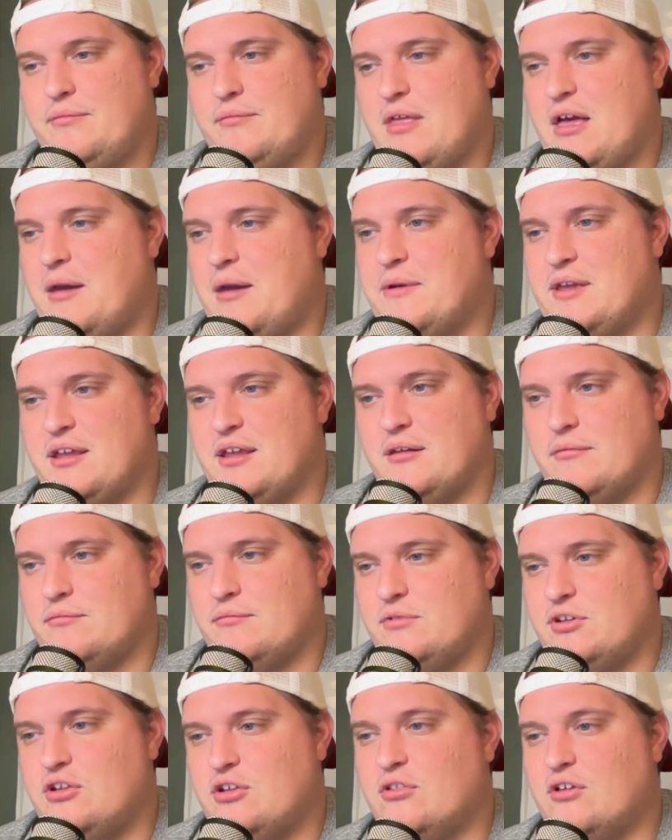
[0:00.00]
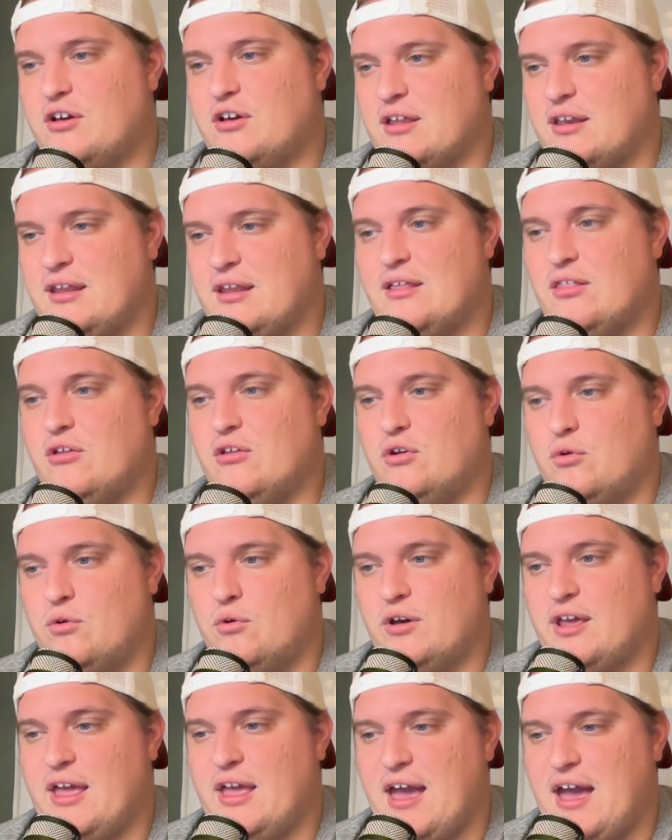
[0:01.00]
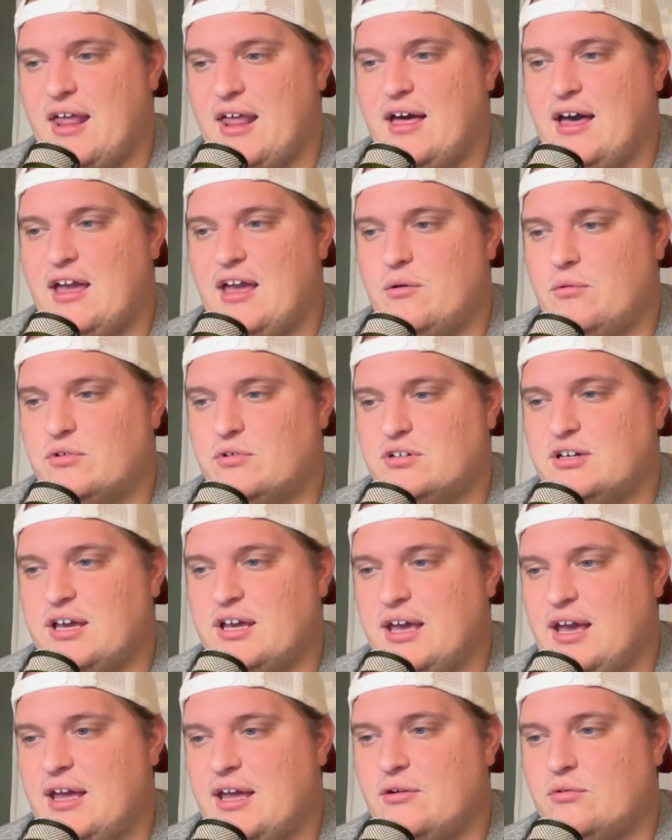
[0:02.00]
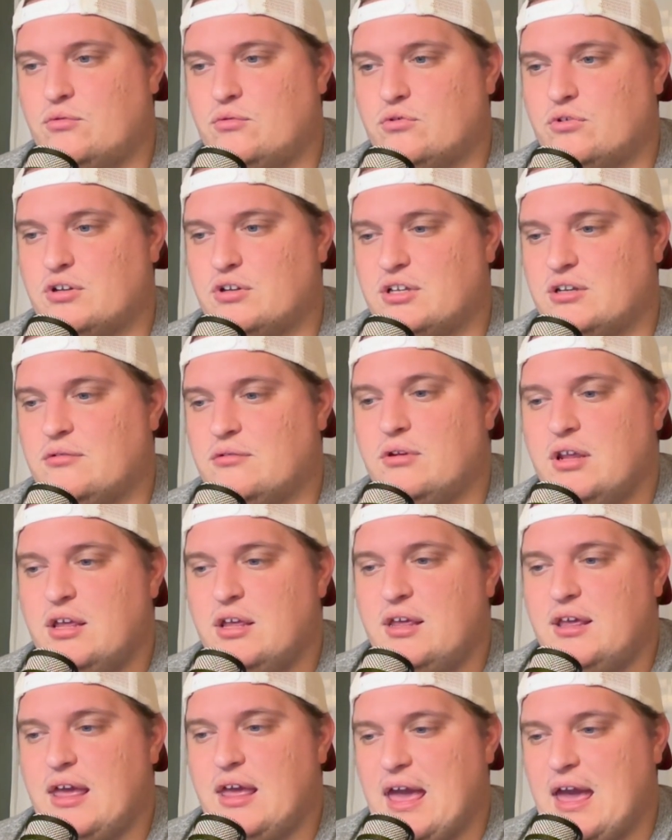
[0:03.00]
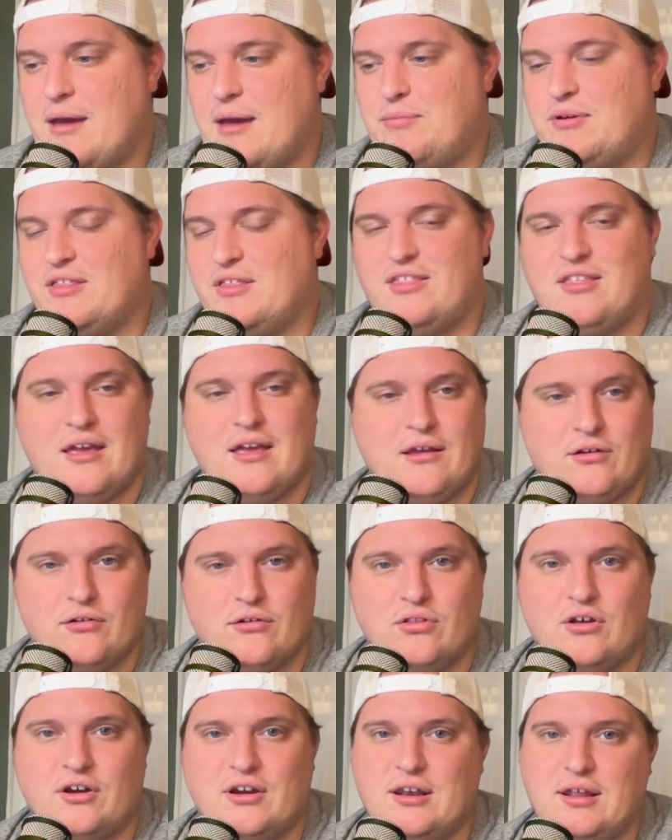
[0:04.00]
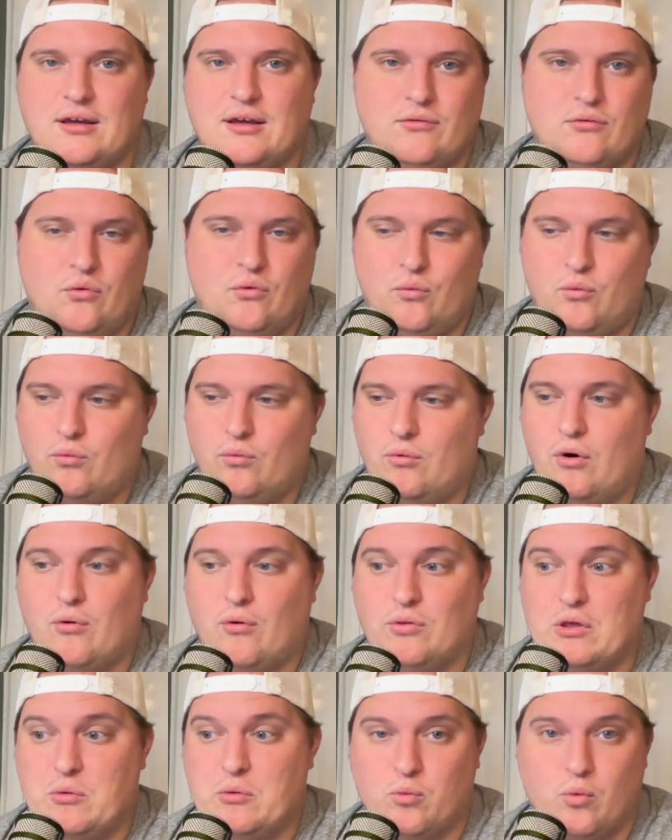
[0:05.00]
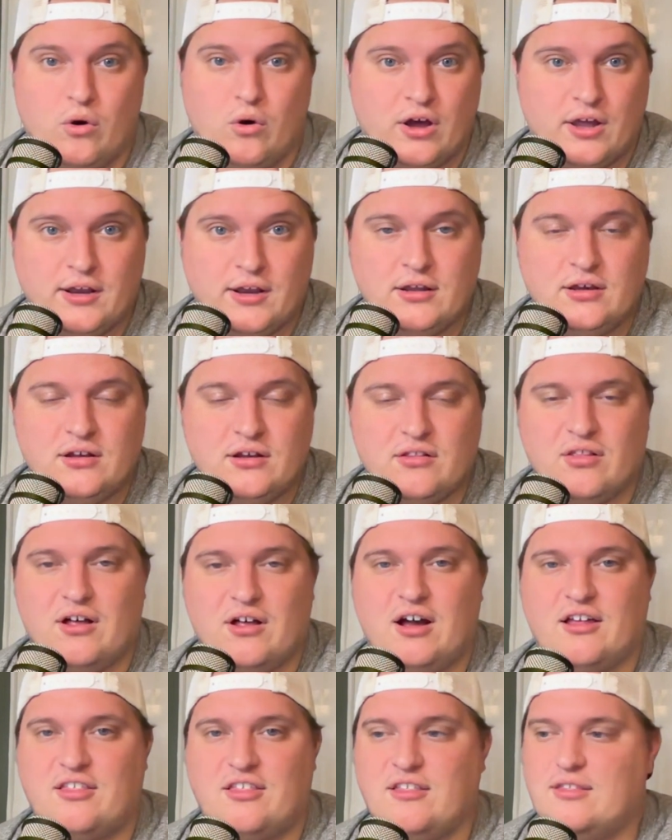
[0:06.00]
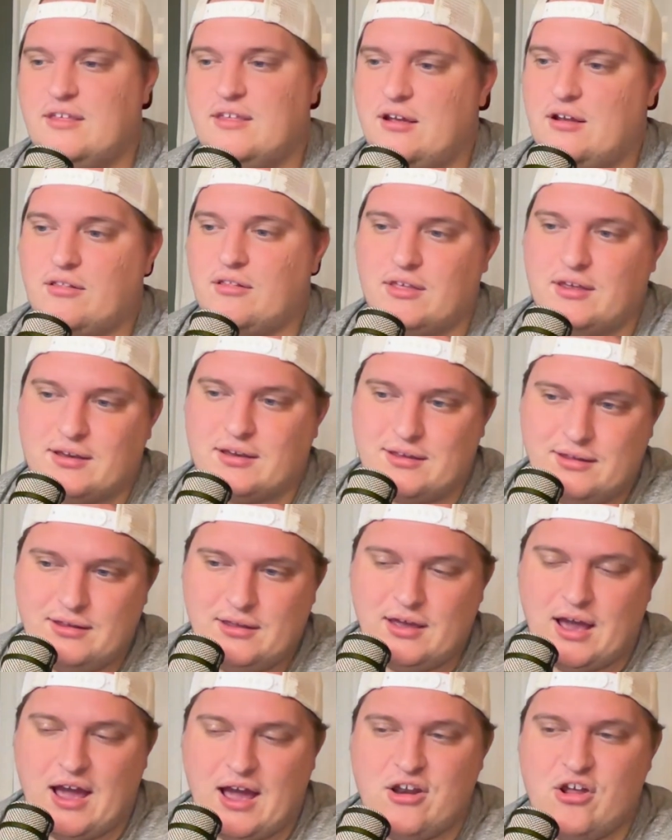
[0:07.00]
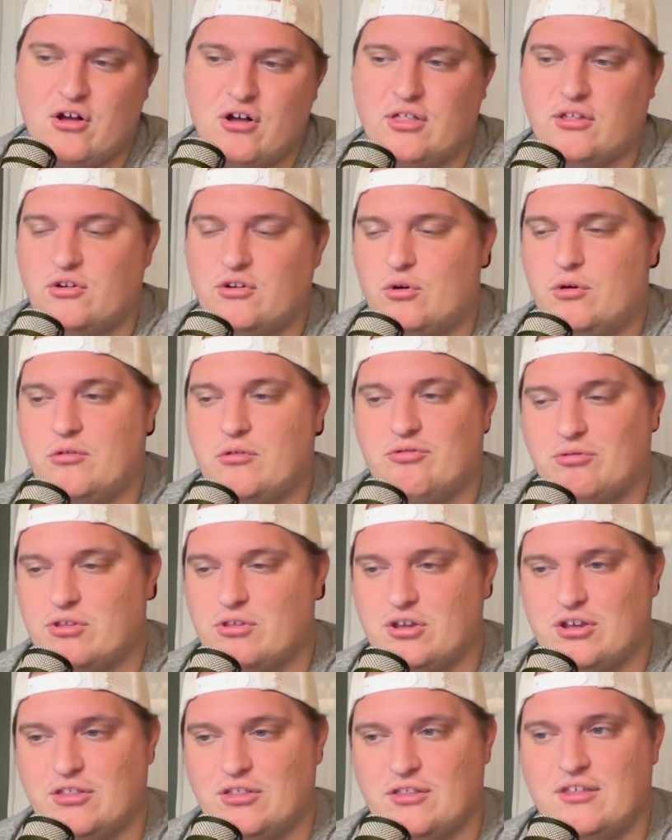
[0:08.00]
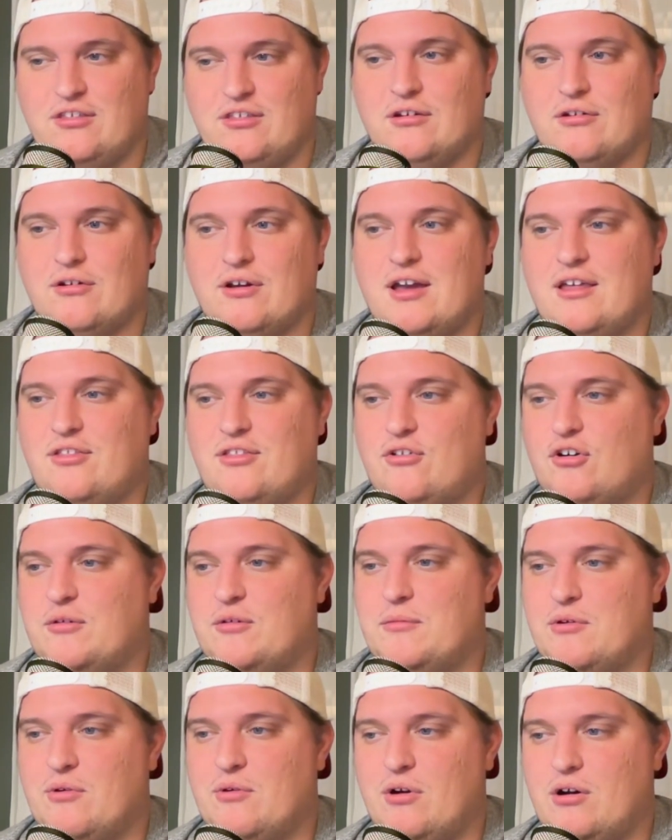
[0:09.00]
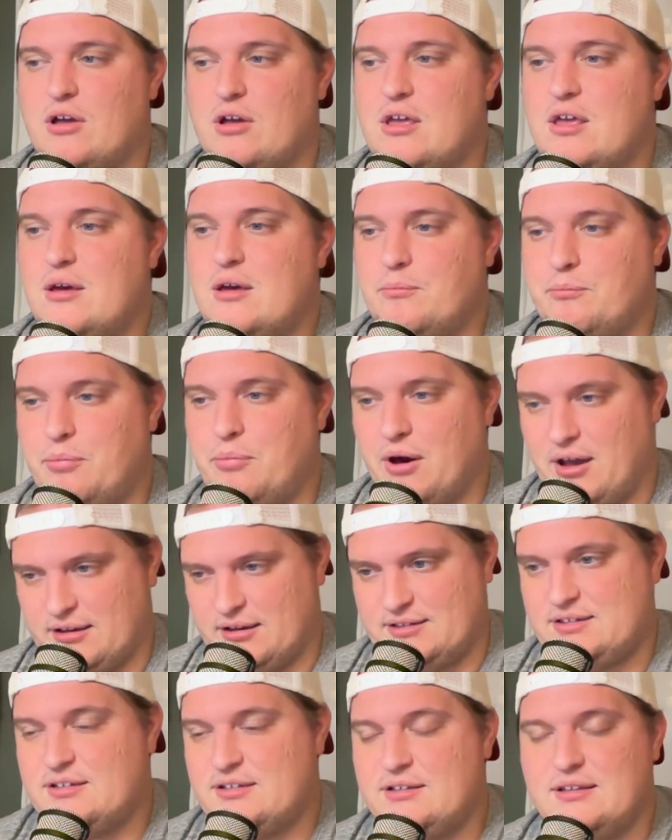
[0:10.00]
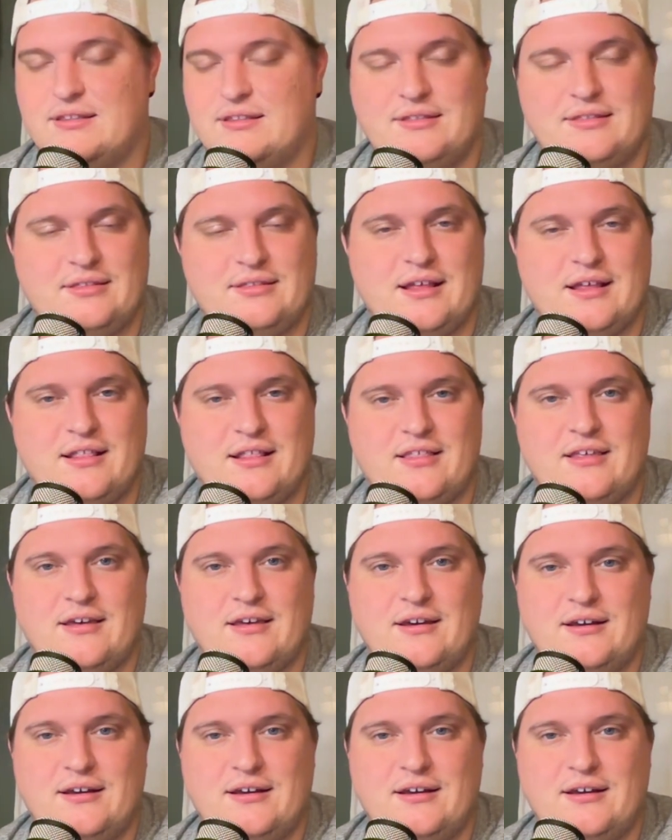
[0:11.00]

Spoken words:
I mean, you look at Illinois, at Iowa, at Oregon, at Penn State, you're looking at only 1 loss in there. Like, I know Illinois is really good this year, guys. Don't get me wrong. But that's